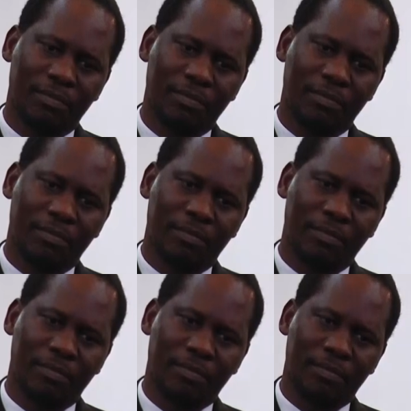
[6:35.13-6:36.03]

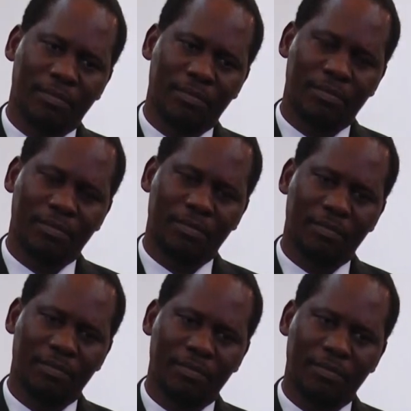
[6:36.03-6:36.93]

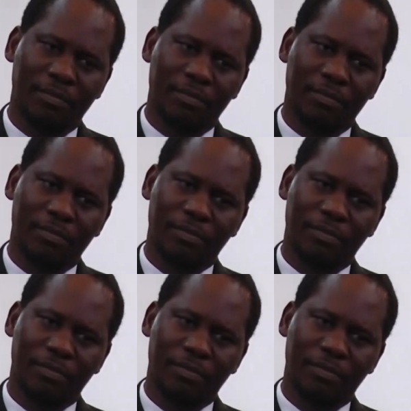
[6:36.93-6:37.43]
This person isn't speaking.